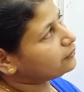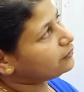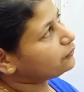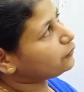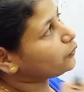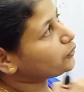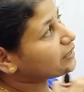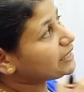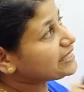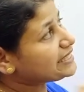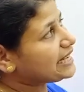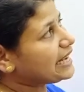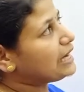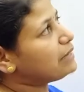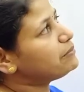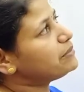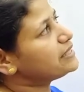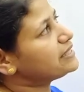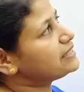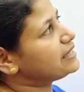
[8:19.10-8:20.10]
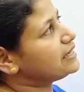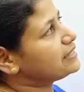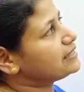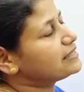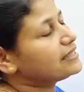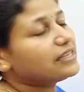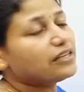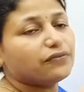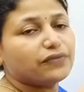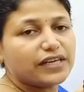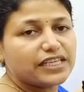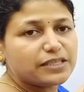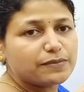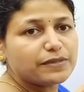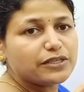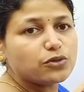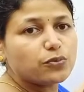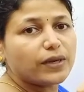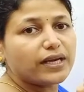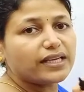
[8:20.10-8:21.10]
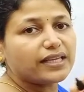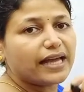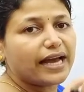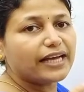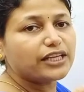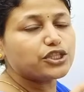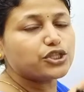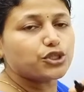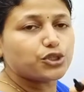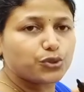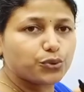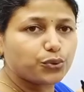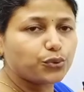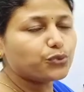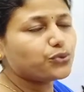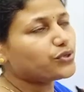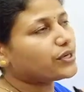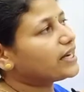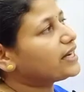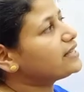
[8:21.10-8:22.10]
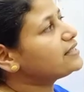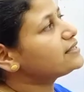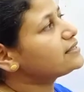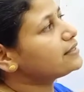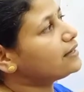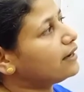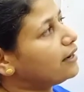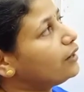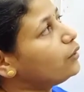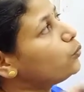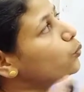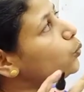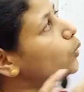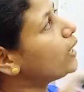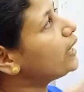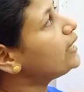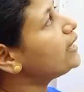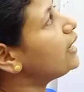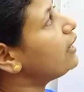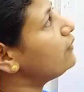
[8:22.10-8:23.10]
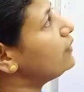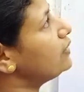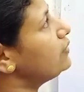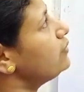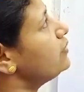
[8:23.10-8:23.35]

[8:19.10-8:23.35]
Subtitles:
for the same distance, the difference between that two trains are 1 hour,